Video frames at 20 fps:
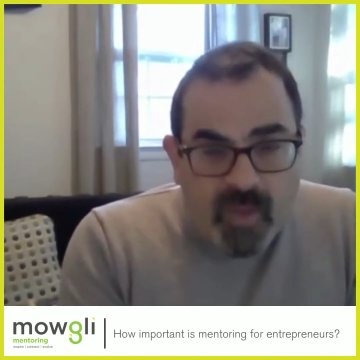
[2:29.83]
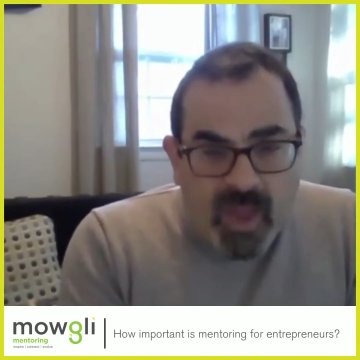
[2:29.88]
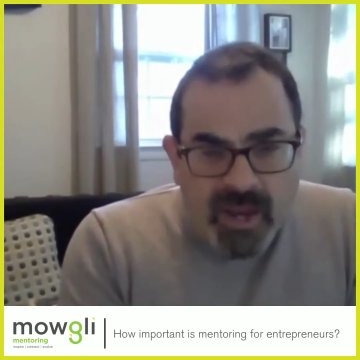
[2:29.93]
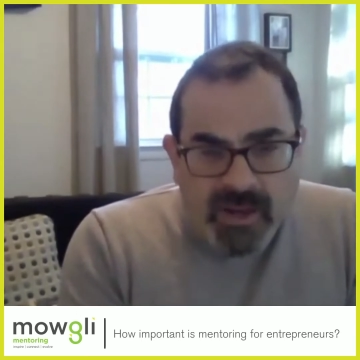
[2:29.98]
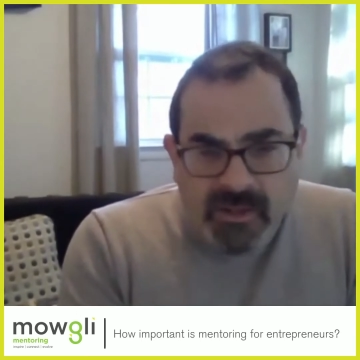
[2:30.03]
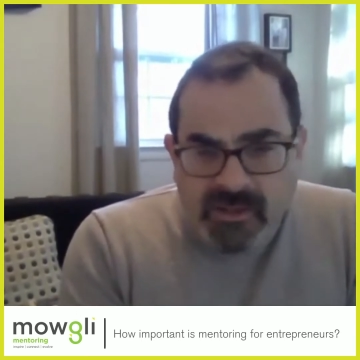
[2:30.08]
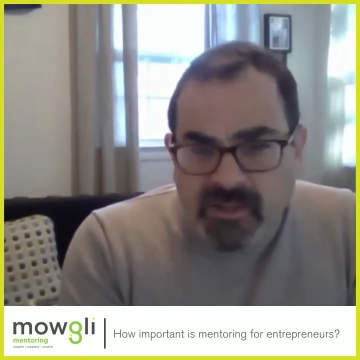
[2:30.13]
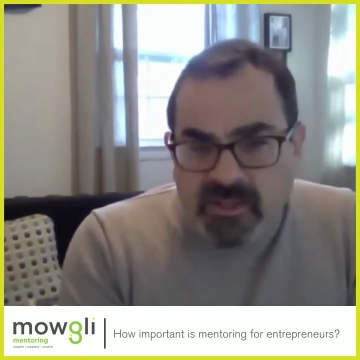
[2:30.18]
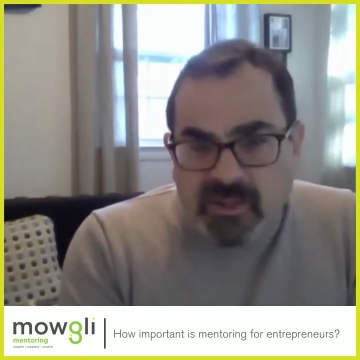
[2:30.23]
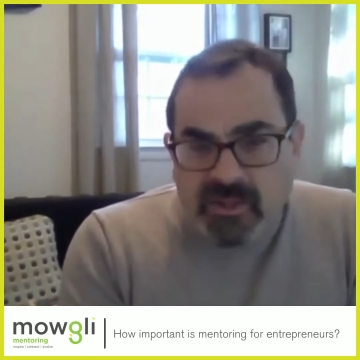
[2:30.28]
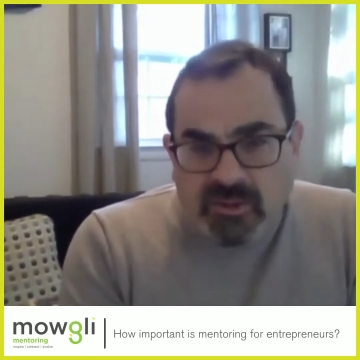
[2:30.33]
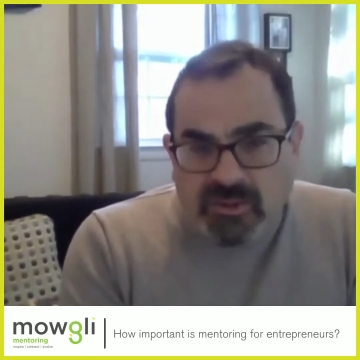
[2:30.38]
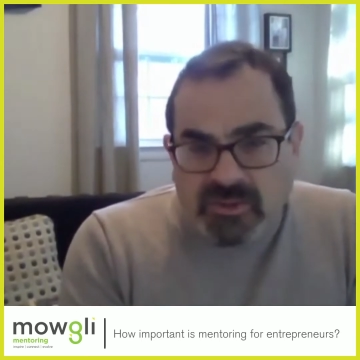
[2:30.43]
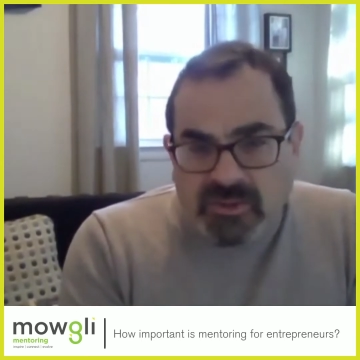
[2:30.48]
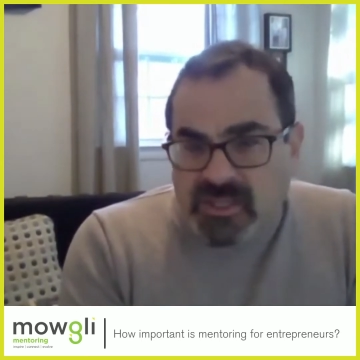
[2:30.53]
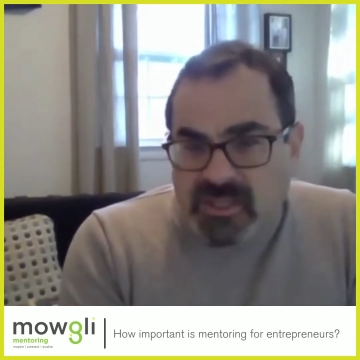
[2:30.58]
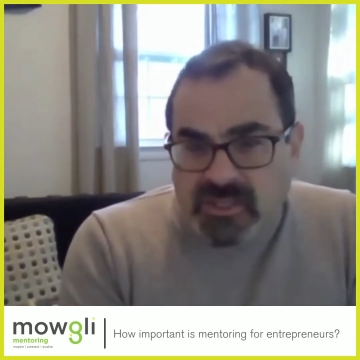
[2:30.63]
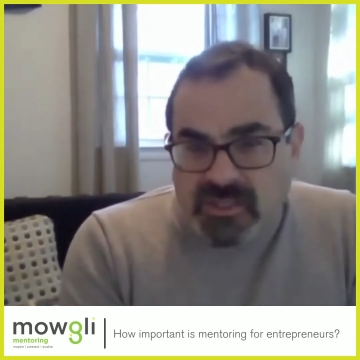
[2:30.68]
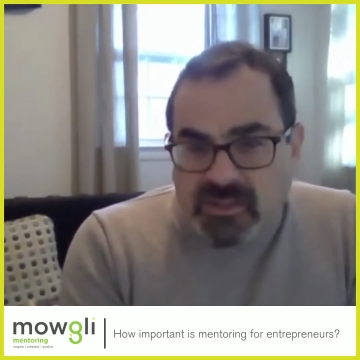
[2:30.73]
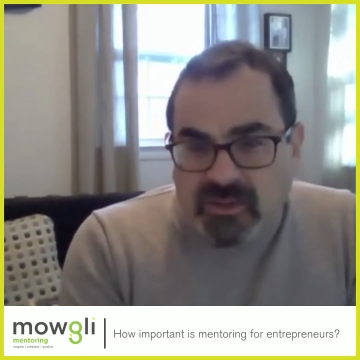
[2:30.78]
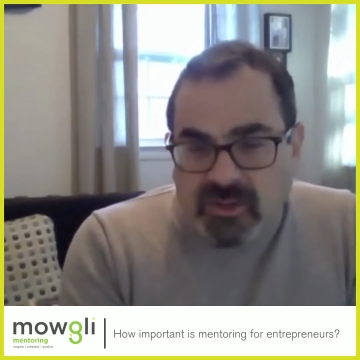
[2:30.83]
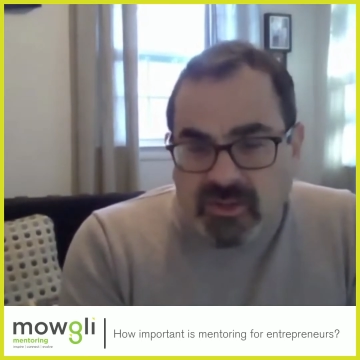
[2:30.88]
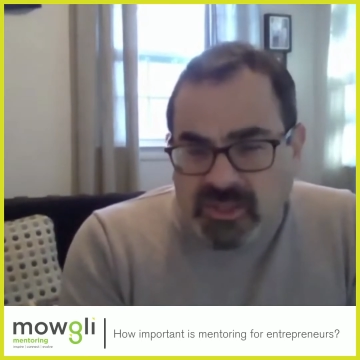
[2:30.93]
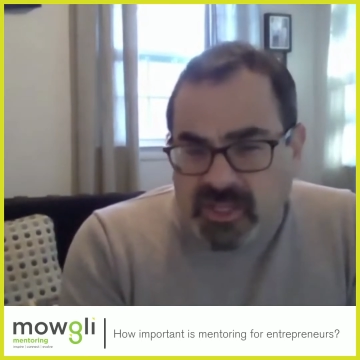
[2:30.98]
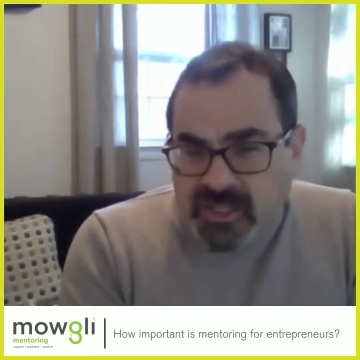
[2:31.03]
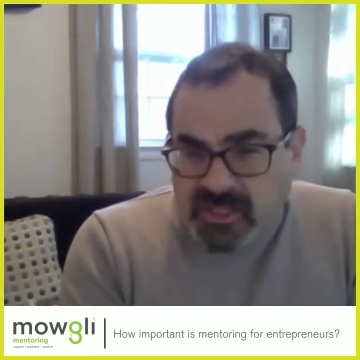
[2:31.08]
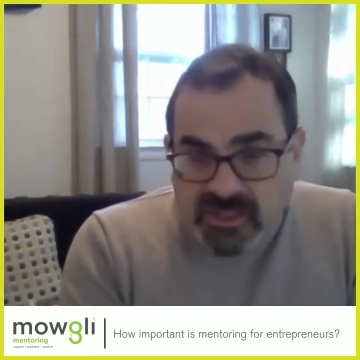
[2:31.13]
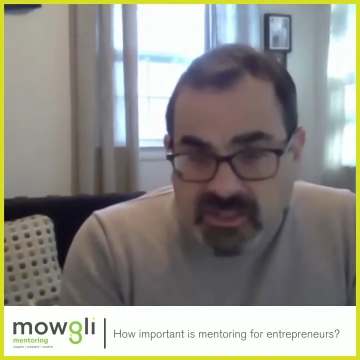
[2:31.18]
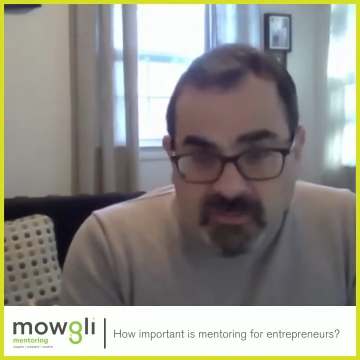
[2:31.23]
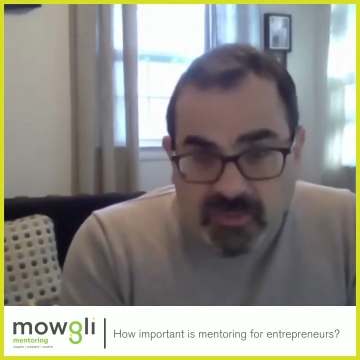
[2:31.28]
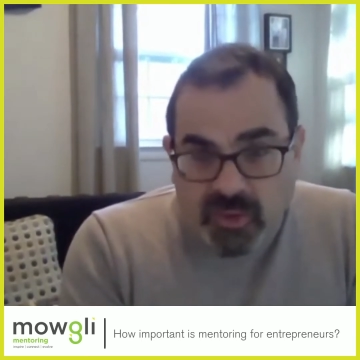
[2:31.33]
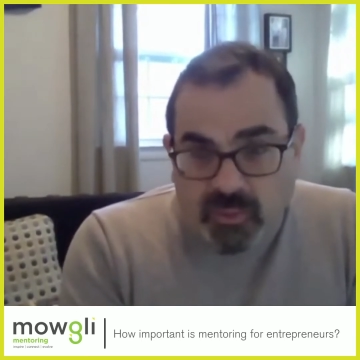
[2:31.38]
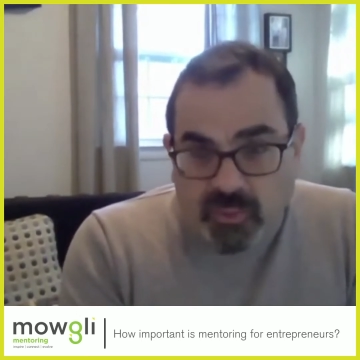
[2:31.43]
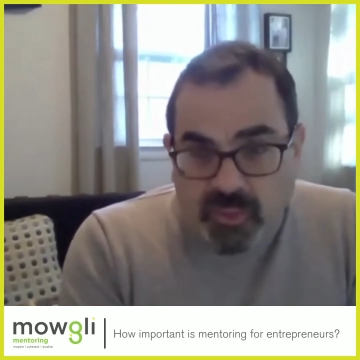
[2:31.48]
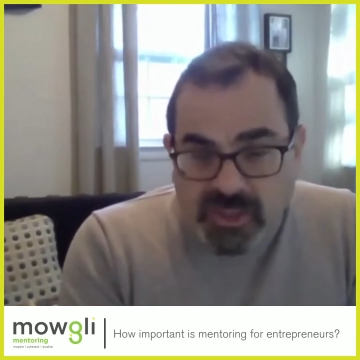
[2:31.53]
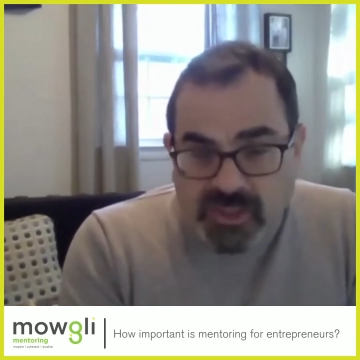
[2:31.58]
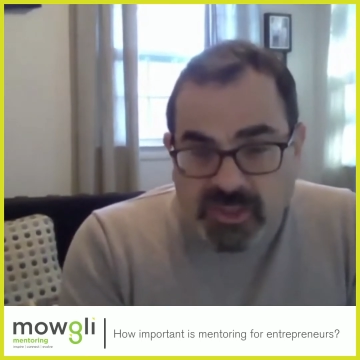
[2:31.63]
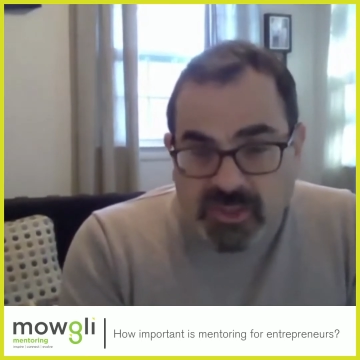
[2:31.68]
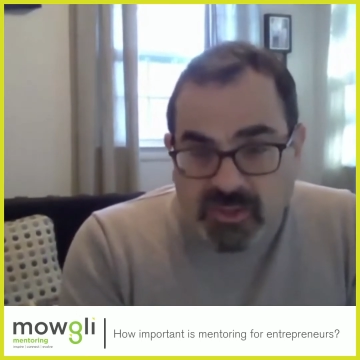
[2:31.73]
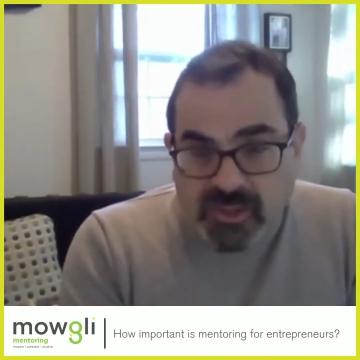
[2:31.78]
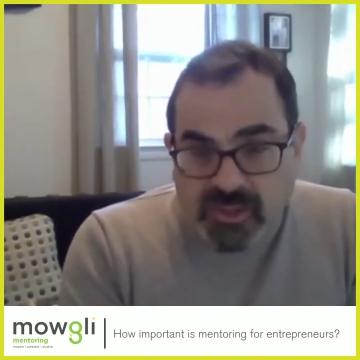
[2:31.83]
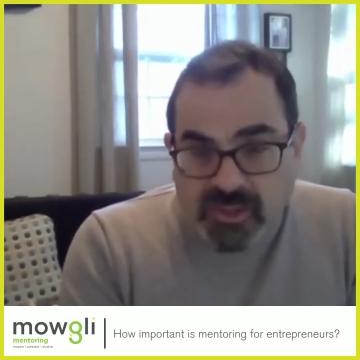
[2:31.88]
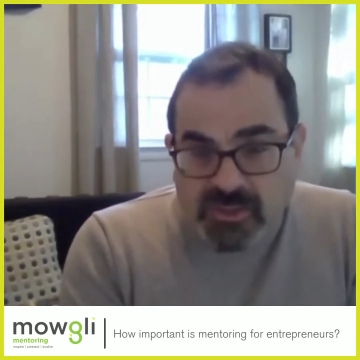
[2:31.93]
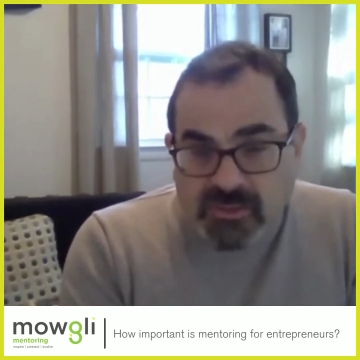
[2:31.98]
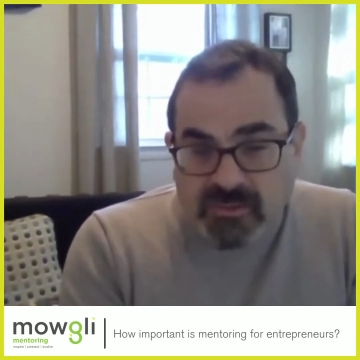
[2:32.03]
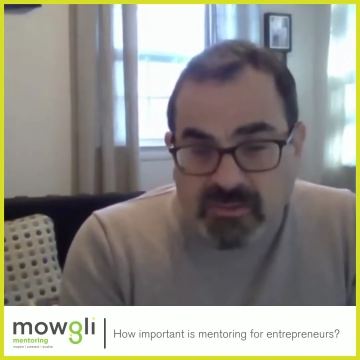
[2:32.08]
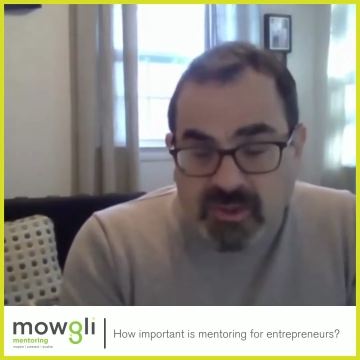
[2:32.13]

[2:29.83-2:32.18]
and you know, did looked at some of the research,